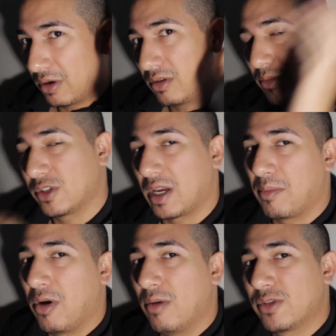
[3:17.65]
almost like a
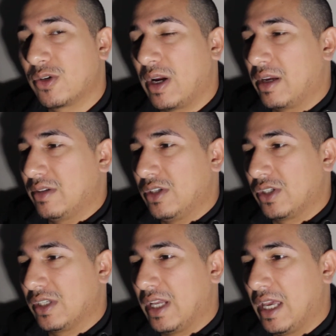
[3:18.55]
palm strike,
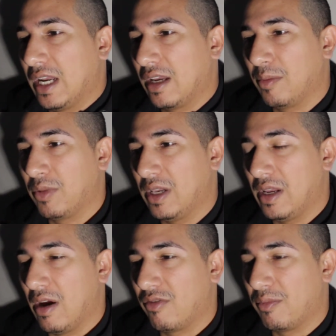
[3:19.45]
just hit it
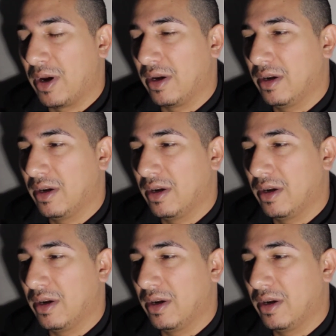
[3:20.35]
completely off of